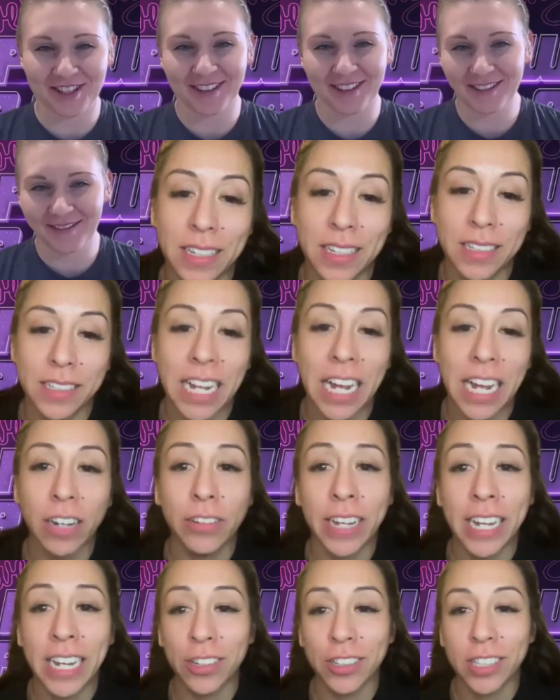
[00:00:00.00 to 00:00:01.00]
Yeah. How
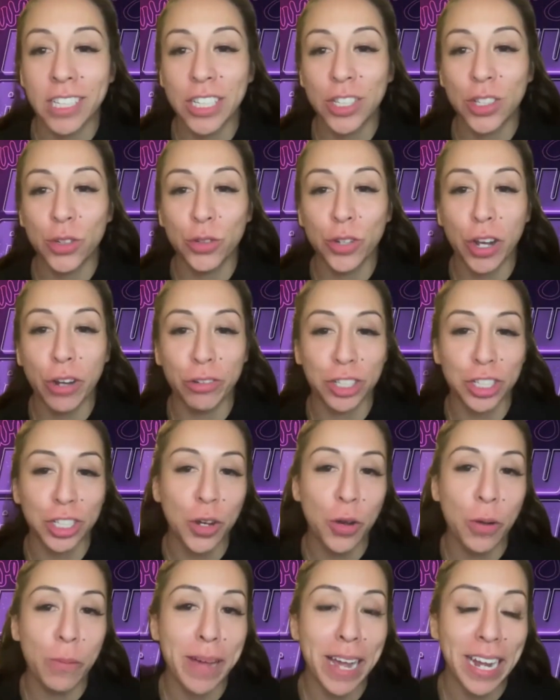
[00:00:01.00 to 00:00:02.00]
you handle these two coaches
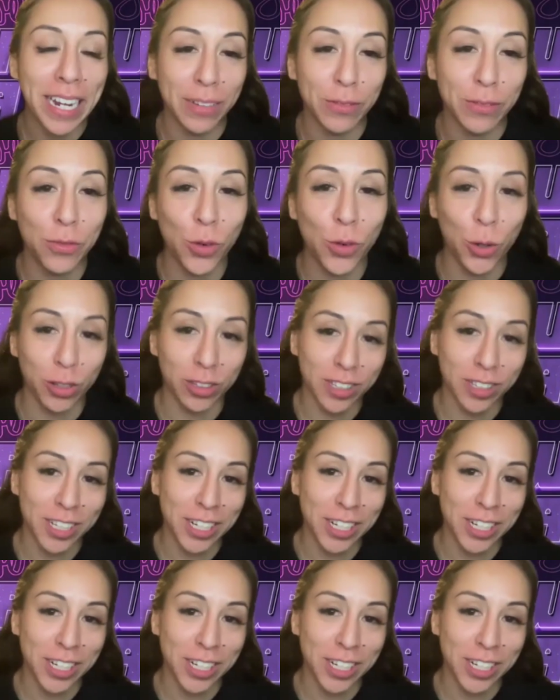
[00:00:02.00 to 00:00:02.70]
going back and forth,